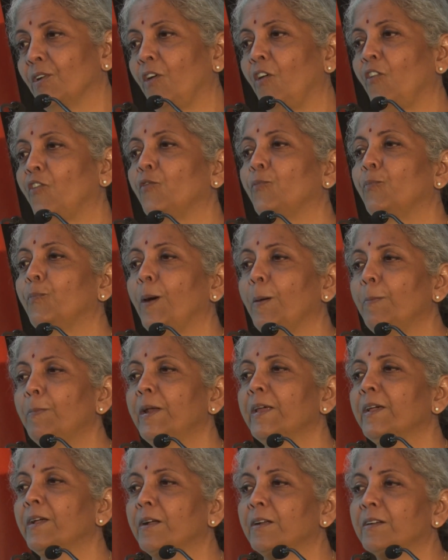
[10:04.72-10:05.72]
of
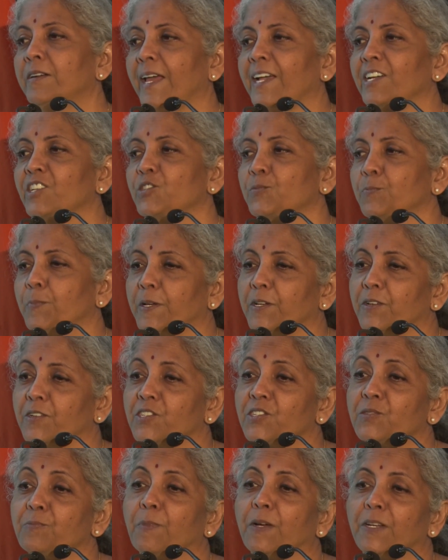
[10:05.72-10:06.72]
public
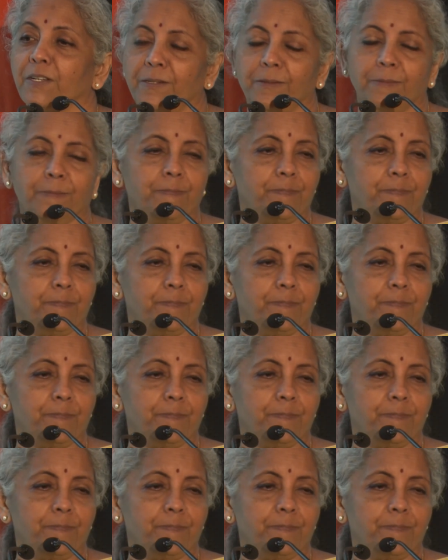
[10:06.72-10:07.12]
taxpayers' money.